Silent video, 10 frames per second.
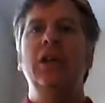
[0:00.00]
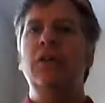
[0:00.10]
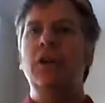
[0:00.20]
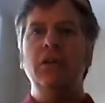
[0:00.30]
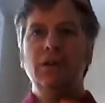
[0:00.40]

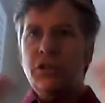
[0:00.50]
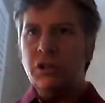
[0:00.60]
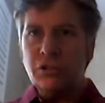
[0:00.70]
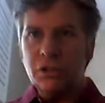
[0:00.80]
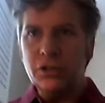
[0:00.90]
There is
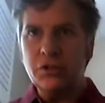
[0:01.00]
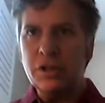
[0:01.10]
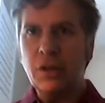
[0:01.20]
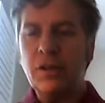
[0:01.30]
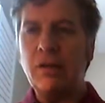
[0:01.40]
no
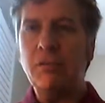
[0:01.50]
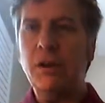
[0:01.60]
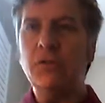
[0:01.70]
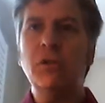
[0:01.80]
security on that front.